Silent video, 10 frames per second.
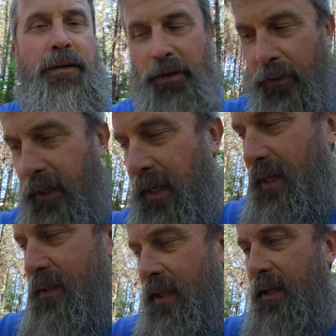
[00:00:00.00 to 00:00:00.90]
Okay
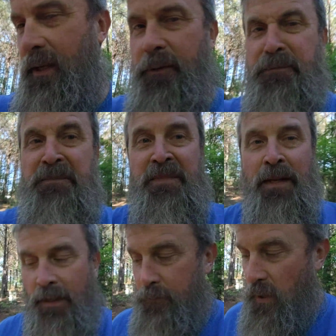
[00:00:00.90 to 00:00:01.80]
guys,
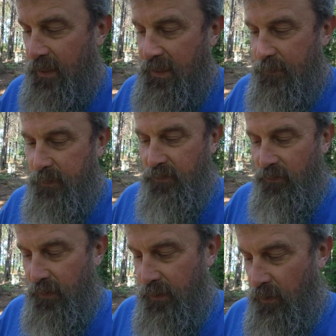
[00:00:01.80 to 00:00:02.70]
I'm trying to keep this
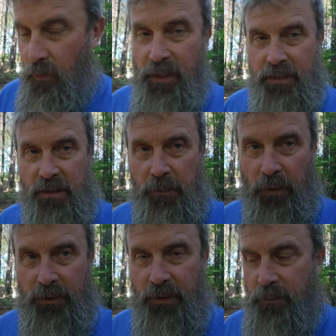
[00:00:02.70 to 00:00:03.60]
video as
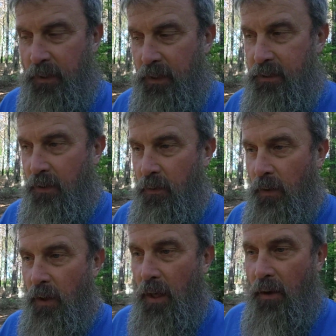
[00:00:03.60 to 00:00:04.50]
simple as can be. So
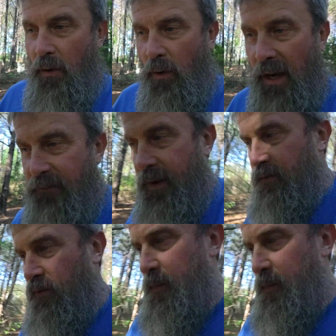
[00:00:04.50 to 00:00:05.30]
I found some